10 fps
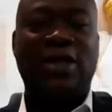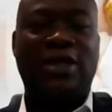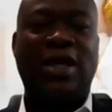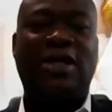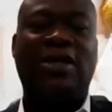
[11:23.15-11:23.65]

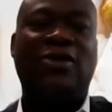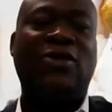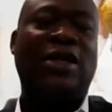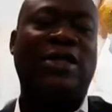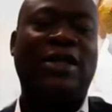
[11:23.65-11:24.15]
it takes
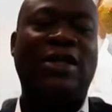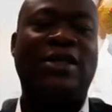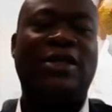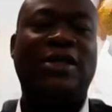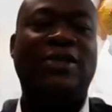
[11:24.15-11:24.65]
to
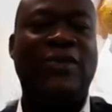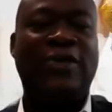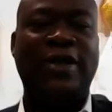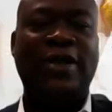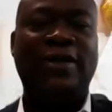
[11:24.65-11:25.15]
access this
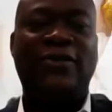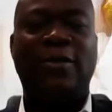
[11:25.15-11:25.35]
funding